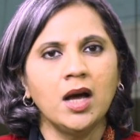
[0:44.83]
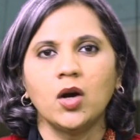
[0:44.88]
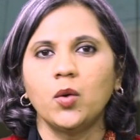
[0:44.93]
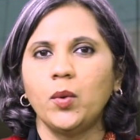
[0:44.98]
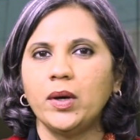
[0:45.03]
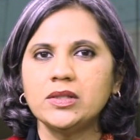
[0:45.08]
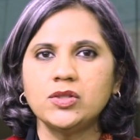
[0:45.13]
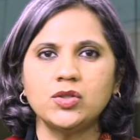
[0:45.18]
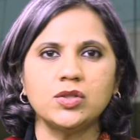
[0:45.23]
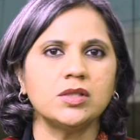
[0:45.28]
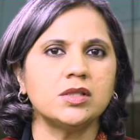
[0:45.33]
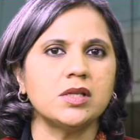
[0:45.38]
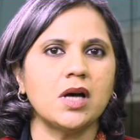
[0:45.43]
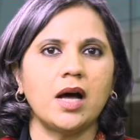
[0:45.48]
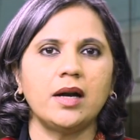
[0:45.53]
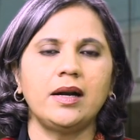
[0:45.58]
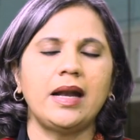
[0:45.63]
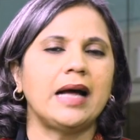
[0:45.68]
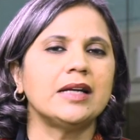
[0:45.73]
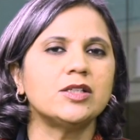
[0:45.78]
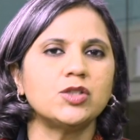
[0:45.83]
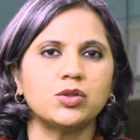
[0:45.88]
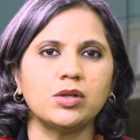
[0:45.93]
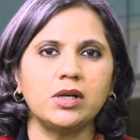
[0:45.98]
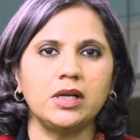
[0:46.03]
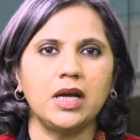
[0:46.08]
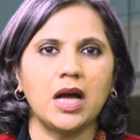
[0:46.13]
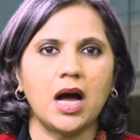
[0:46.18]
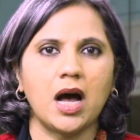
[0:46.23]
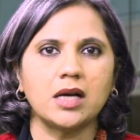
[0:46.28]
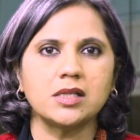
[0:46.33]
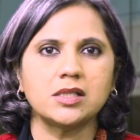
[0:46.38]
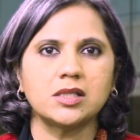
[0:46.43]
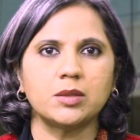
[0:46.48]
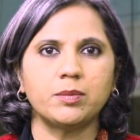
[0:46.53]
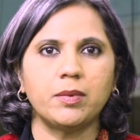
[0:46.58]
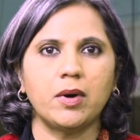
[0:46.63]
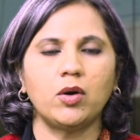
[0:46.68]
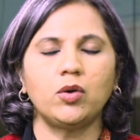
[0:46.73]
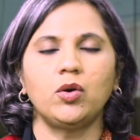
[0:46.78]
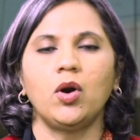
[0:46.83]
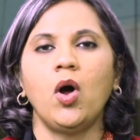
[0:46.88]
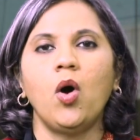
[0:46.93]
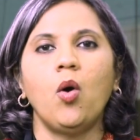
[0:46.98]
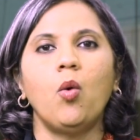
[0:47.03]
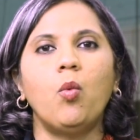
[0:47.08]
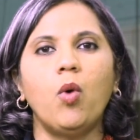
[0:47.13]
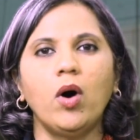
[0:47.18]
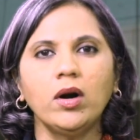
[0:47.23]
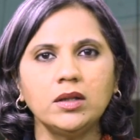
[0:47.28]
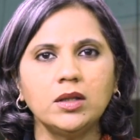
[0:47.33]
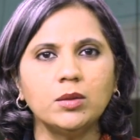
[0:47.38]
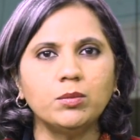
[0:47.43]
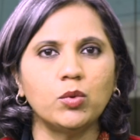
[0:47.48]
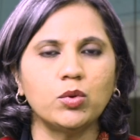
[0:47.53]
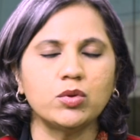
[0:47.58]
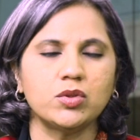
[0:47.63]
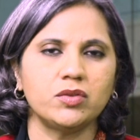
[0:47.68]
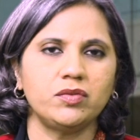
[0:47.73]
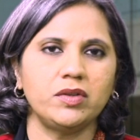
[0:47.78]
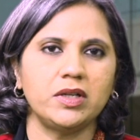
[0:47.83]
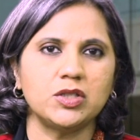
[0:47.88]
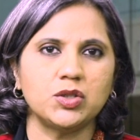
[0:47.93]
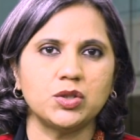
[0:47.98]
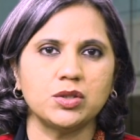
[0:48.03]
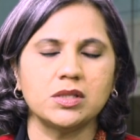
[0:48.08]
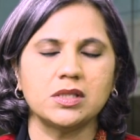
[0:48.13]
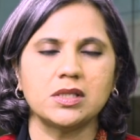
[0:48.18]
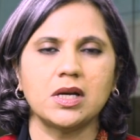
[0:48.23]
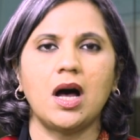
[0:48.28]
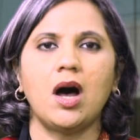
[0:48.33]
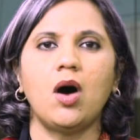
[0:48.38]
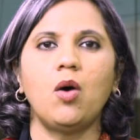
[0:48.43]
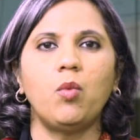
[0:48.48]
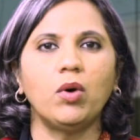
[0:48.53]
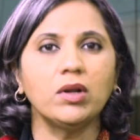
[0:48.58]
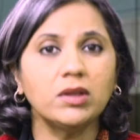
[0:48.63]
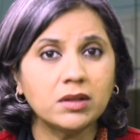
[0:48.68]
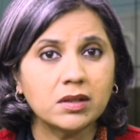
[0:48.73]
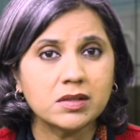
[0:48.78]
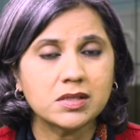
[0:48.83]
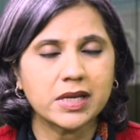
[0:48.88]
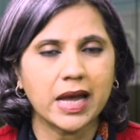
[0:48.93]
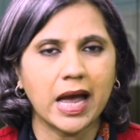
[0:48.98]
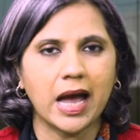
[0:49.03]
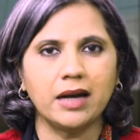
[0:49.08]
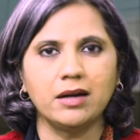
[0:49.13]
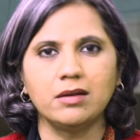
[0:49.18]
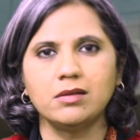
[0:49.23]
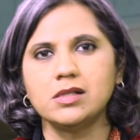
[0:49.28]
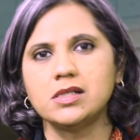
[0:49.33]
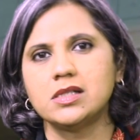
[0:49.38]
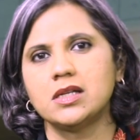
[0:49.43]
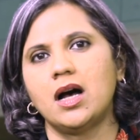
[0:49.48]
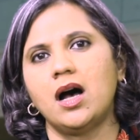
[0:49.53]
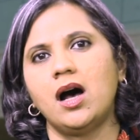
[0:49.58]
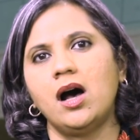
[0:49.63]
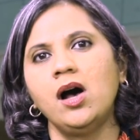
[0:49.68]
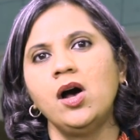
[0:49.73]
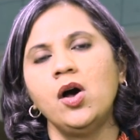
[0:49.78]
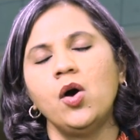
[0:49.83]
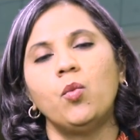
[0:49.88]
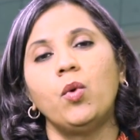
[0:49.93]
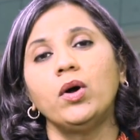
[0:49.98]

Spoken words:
Questions are naturally asked about what the motivations are, what the scandals are,